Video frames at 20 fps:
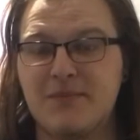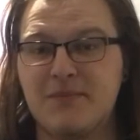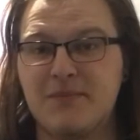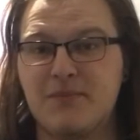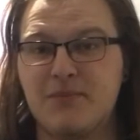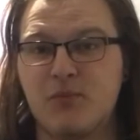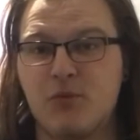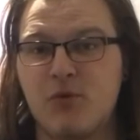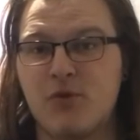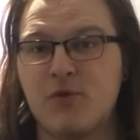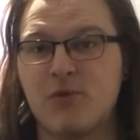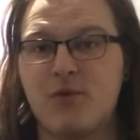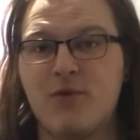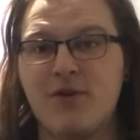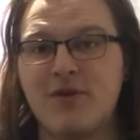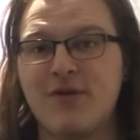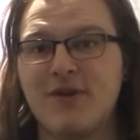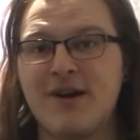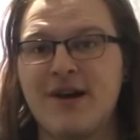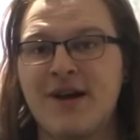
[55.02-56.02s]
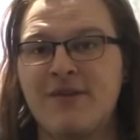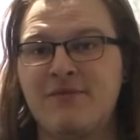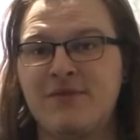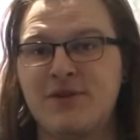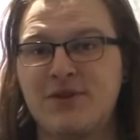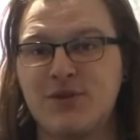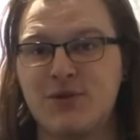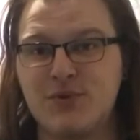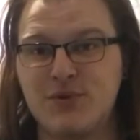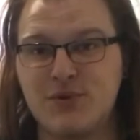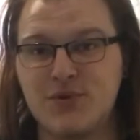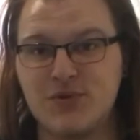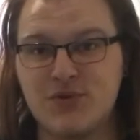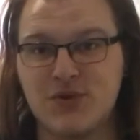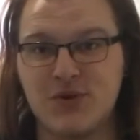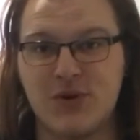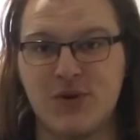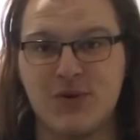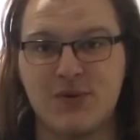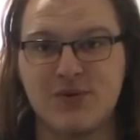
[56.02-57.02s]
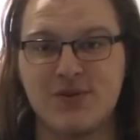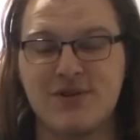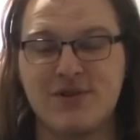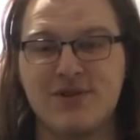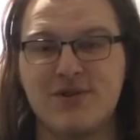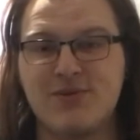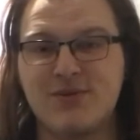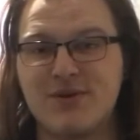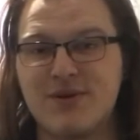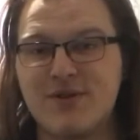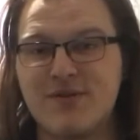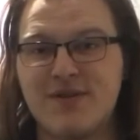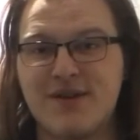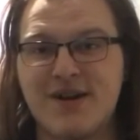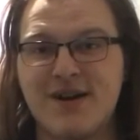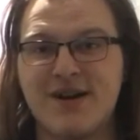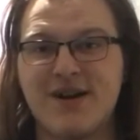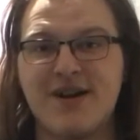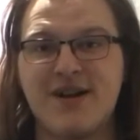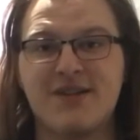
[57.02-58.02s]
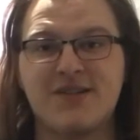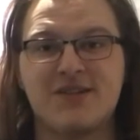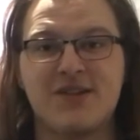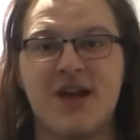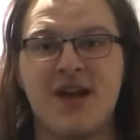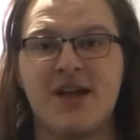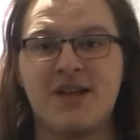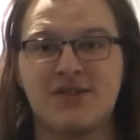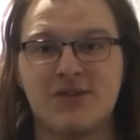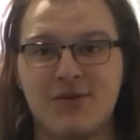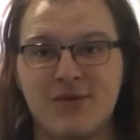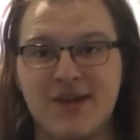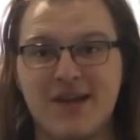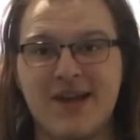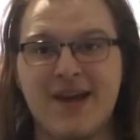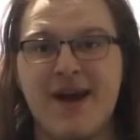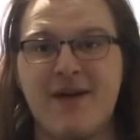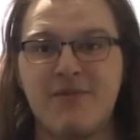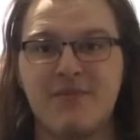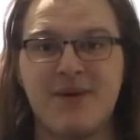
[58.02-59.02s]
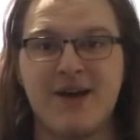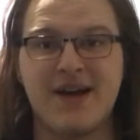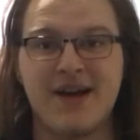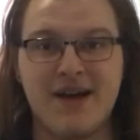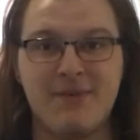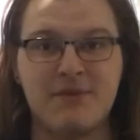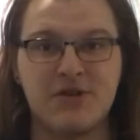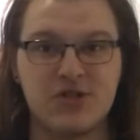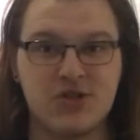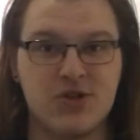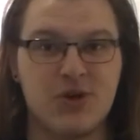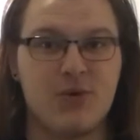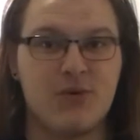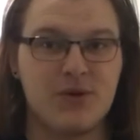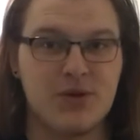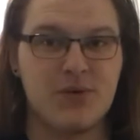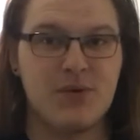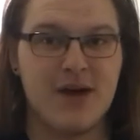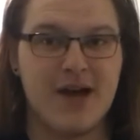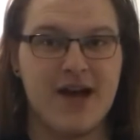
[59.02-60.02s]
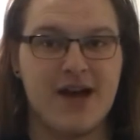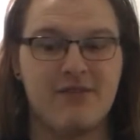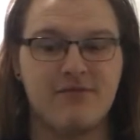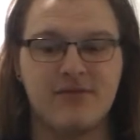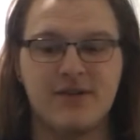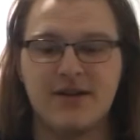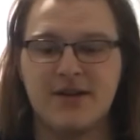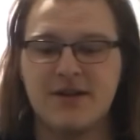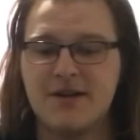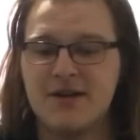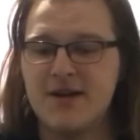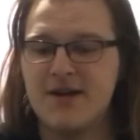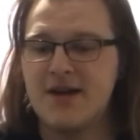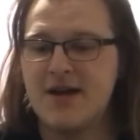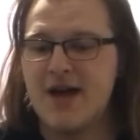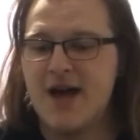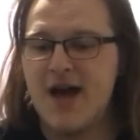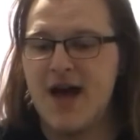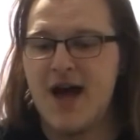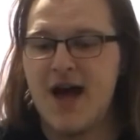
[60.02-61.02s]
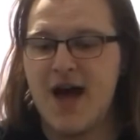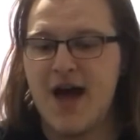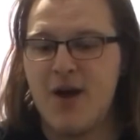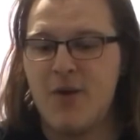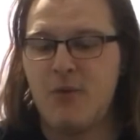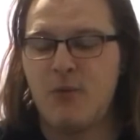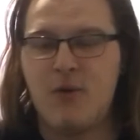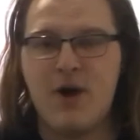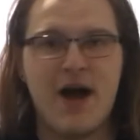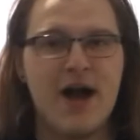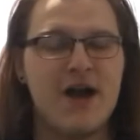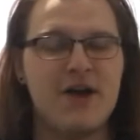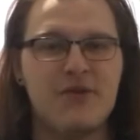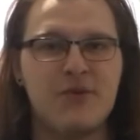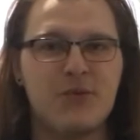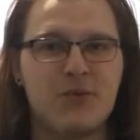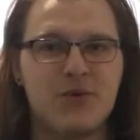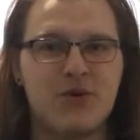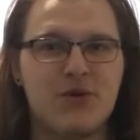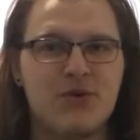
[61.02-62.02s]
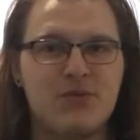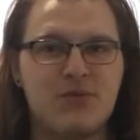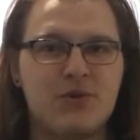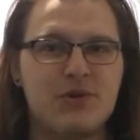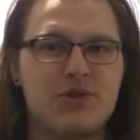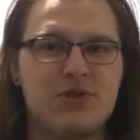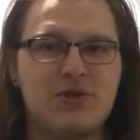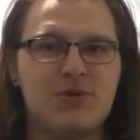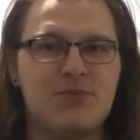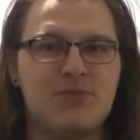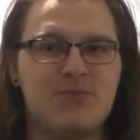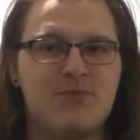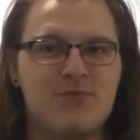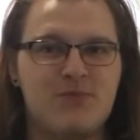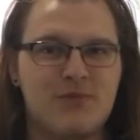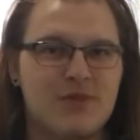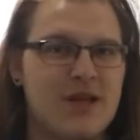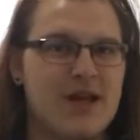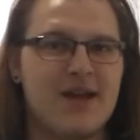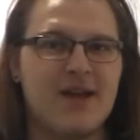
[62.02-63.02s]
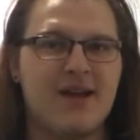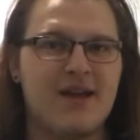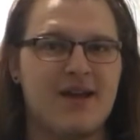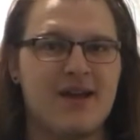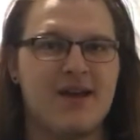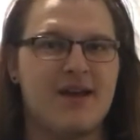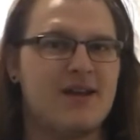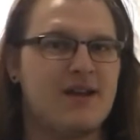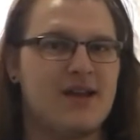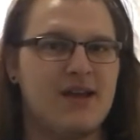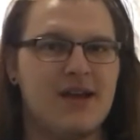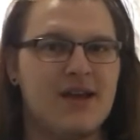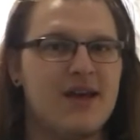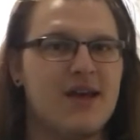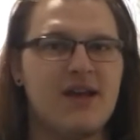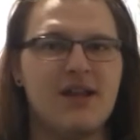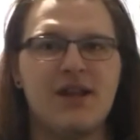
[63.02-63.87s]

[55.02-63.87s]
World of Warcraft, you use gold. You go there, it's only capped by how much gold you have. Why in the world would you think in any